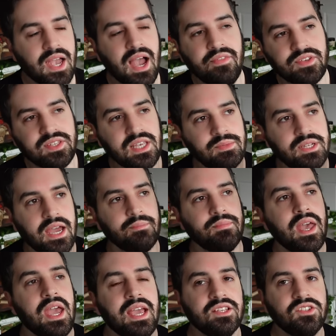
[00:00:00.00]
at the same time,
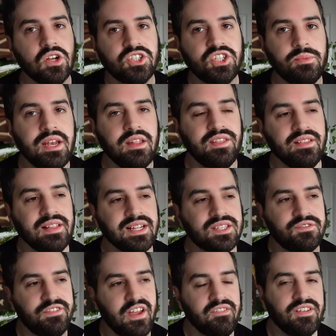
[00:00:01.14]
is not doing anything that's
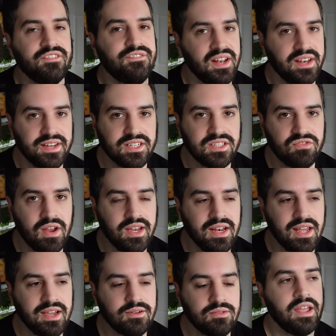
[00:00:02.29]
very villainous right
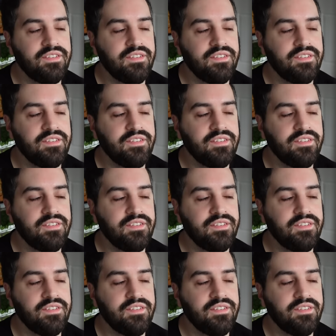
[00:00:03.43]
now.